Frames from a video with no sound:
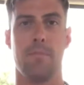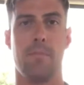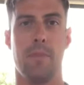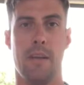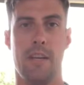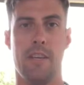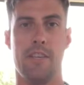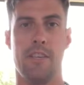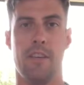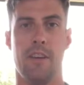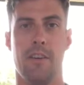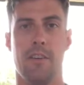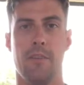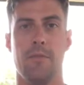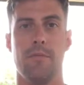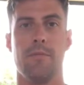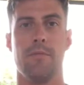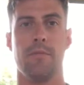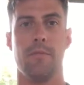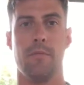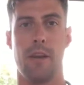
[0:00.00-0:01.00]
BGL,
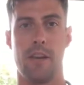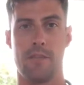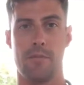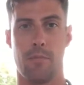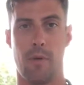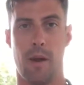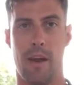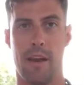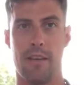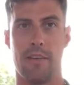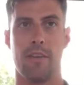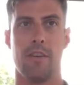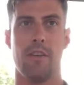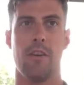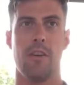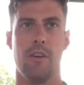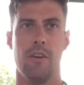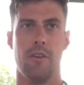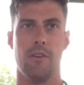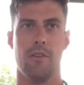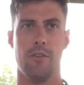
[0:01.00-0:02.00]
rest rate,
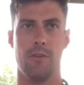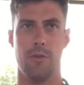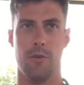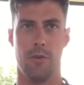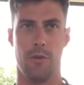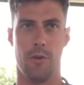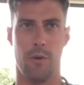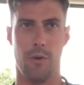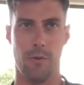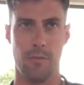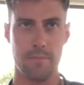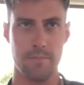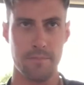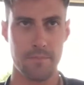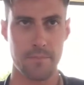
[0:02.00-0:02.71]
do it all.